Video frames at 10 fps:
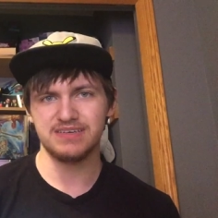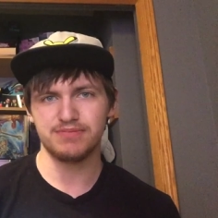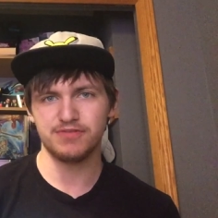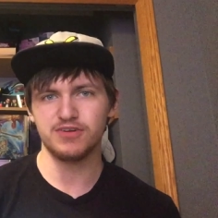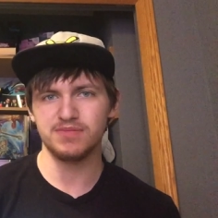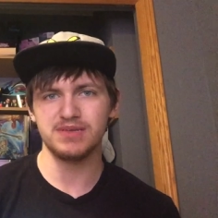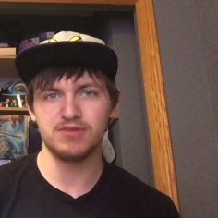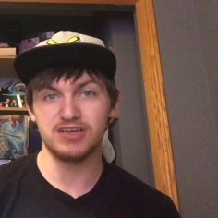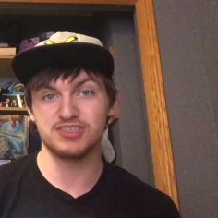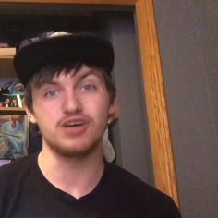preferably
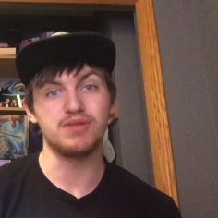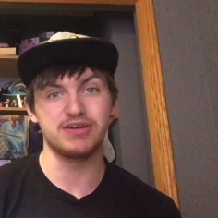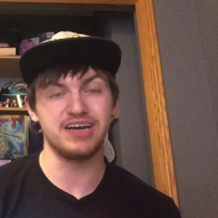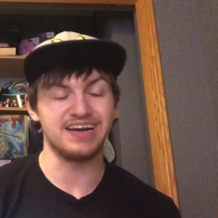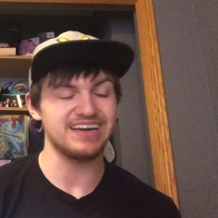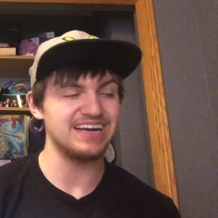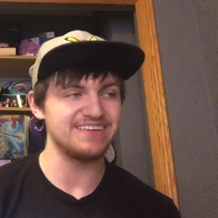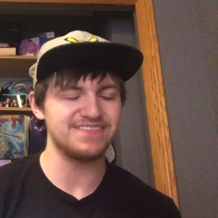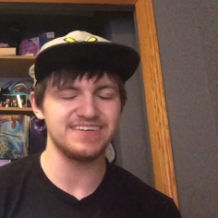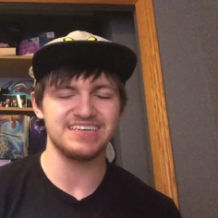what Assault Mode got.
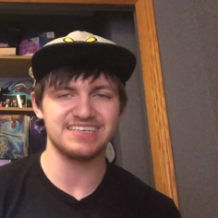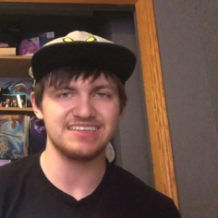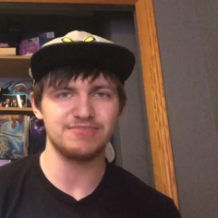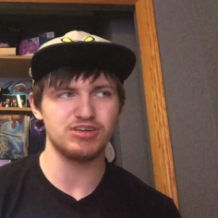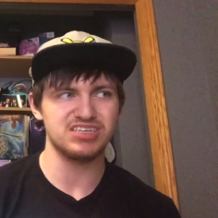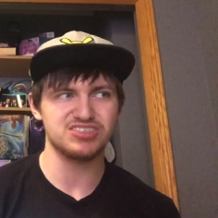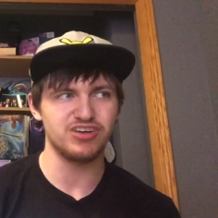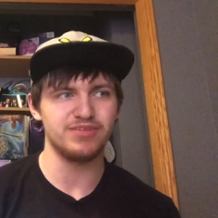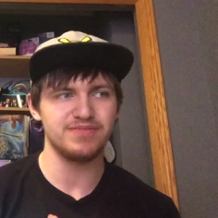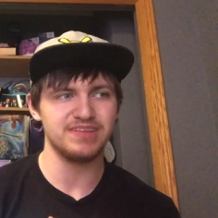I think what
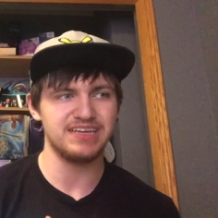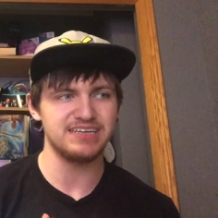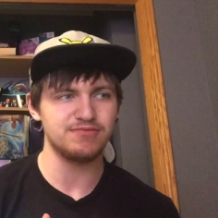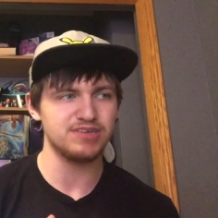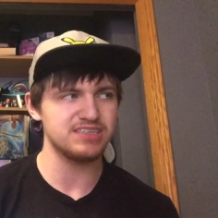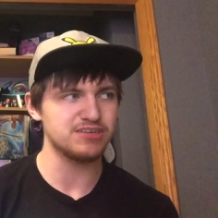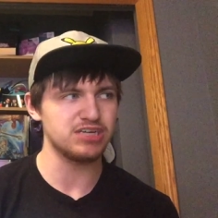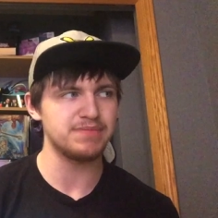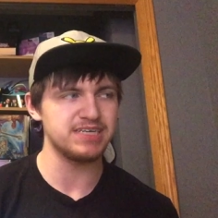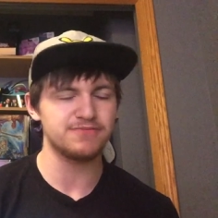
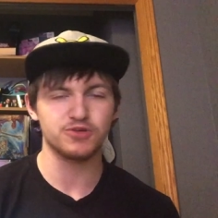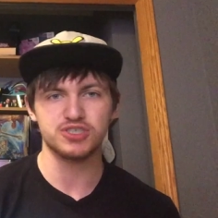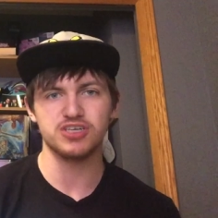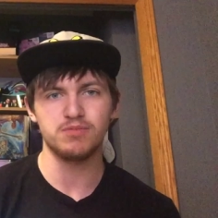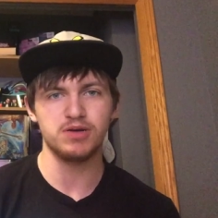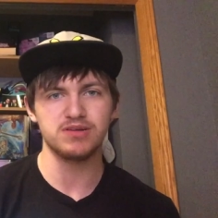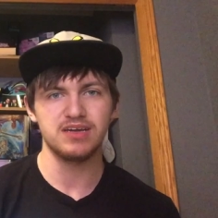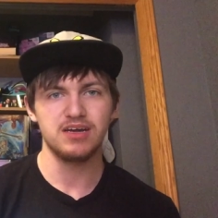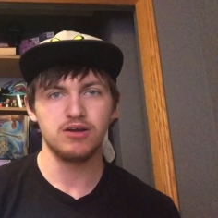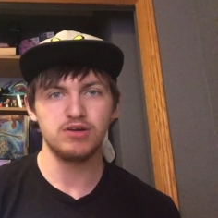Konami did for Assault Mode
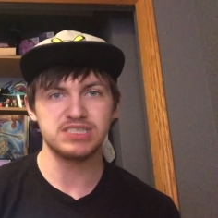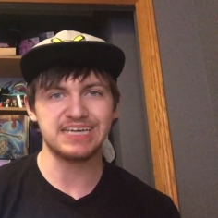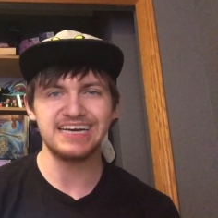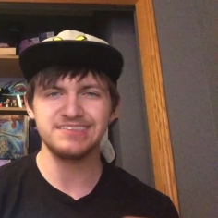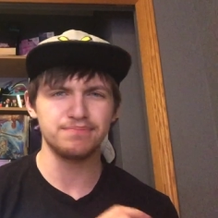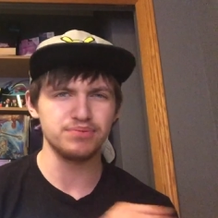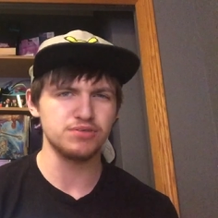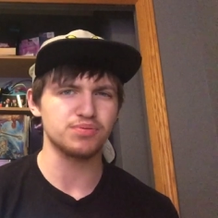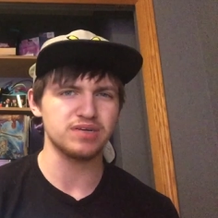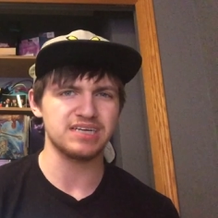is kind of the
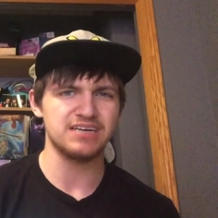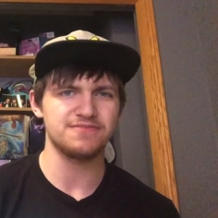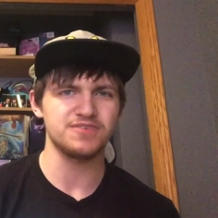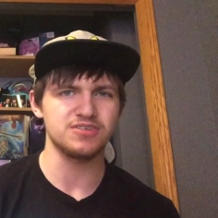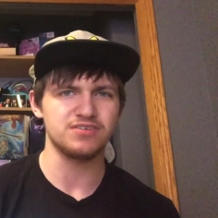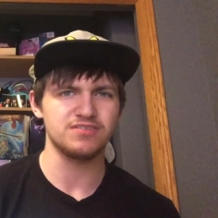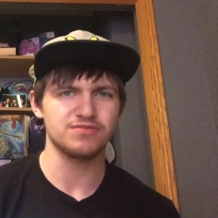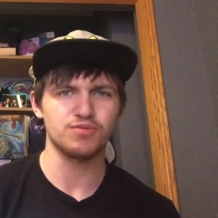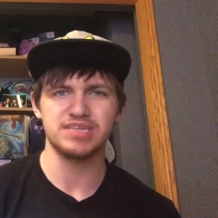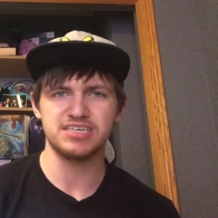blueprint, I feel,
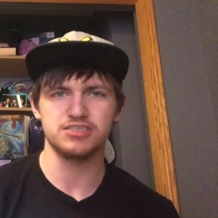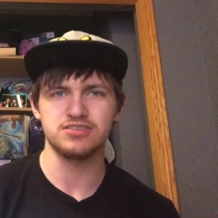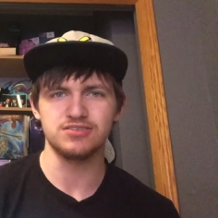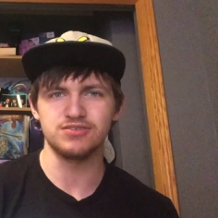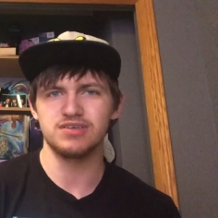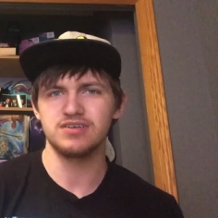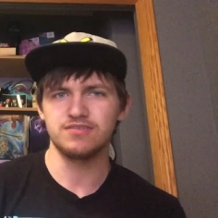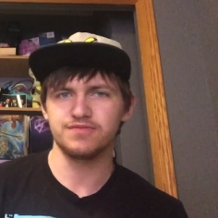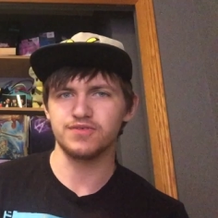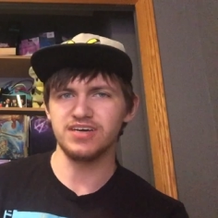for what they could do
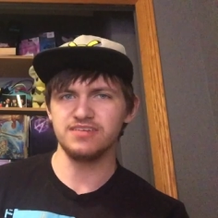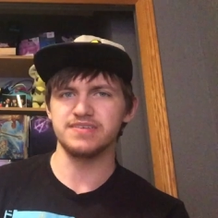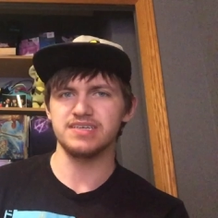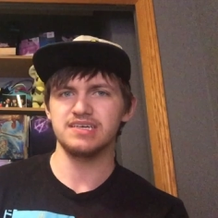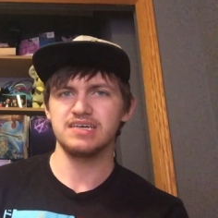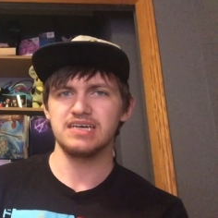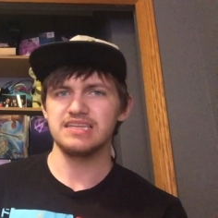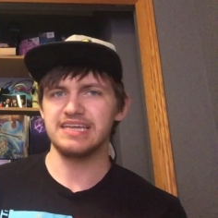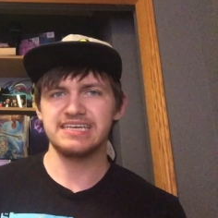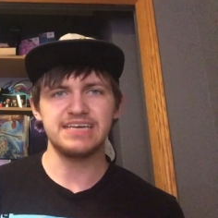for LV.
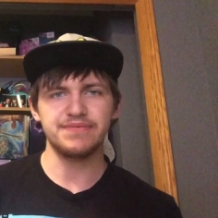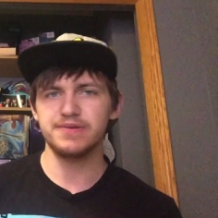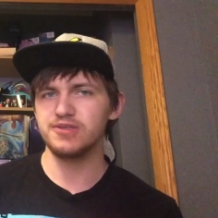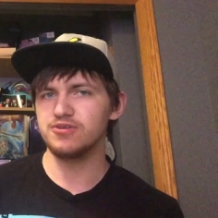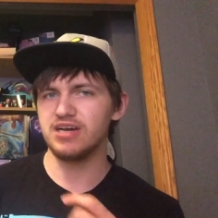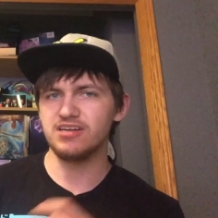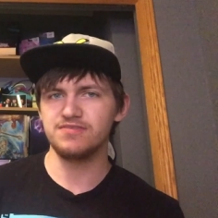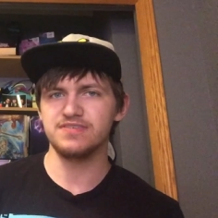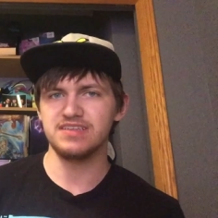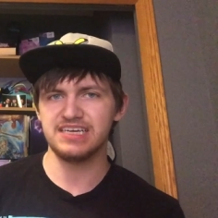Like, give them a new
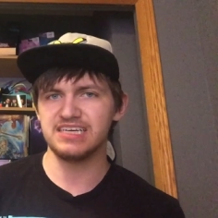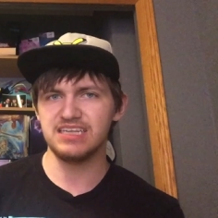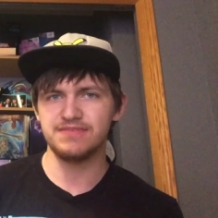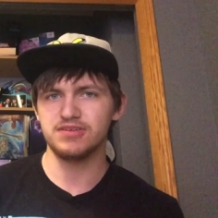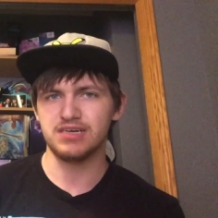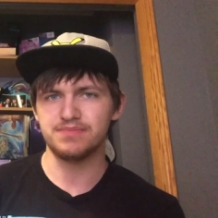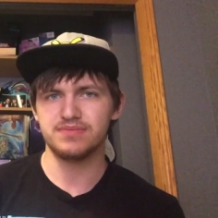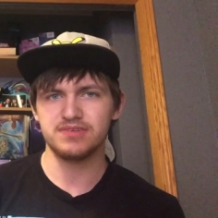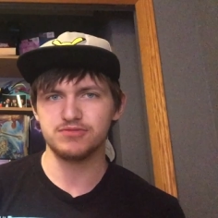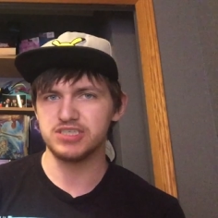LV, like a level
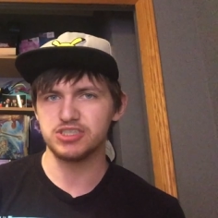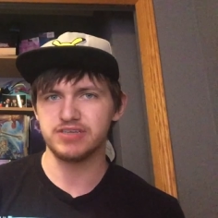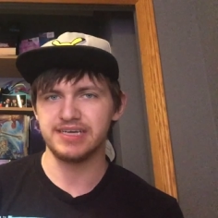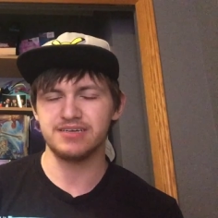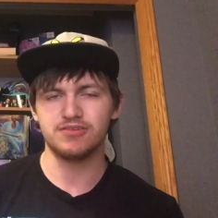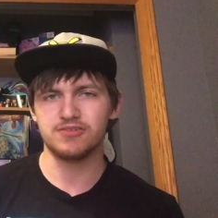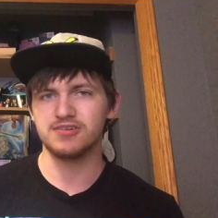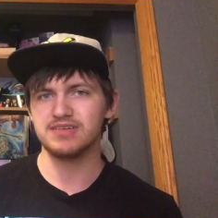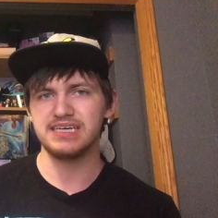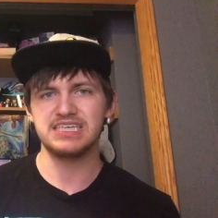up retrain,
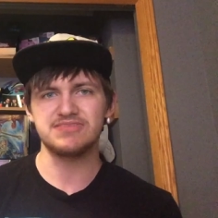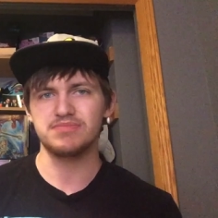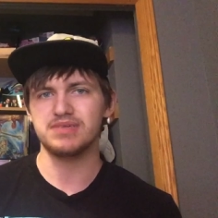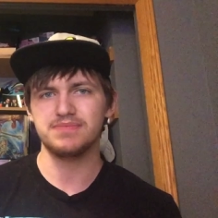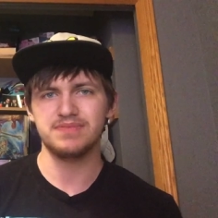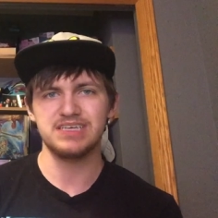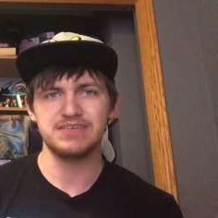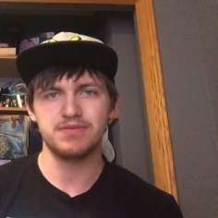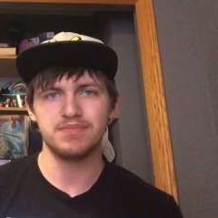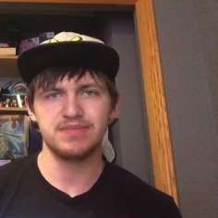or like give them
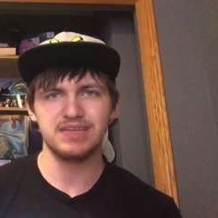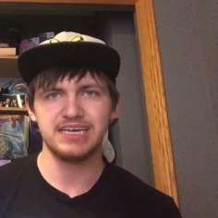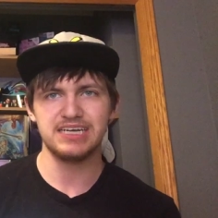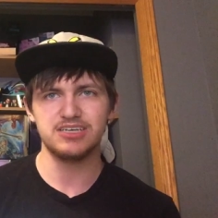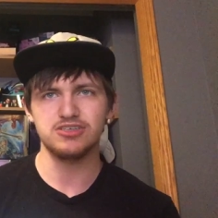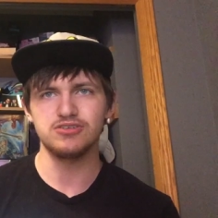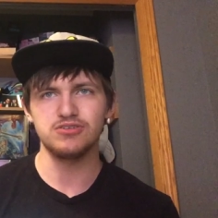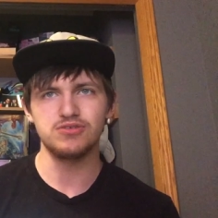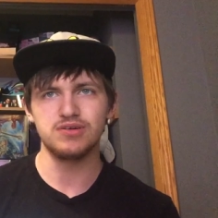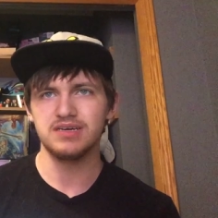like a
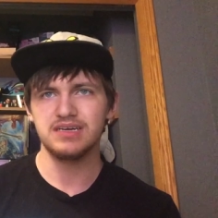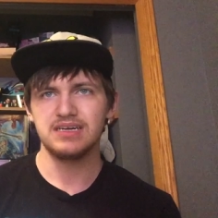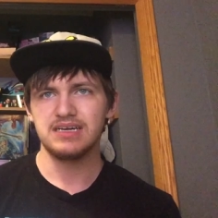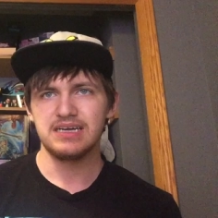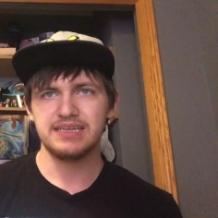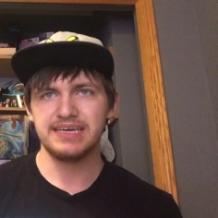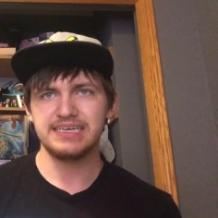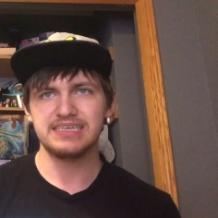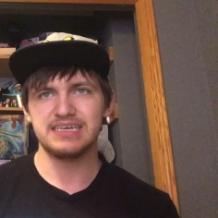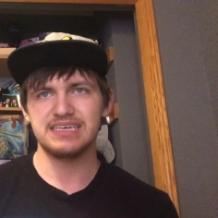new,
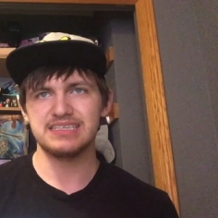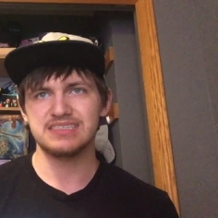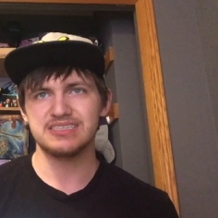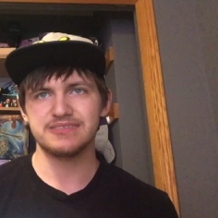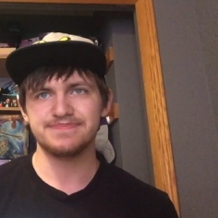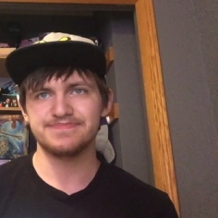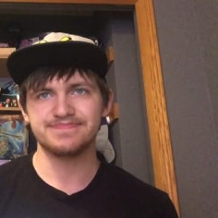like, I guess,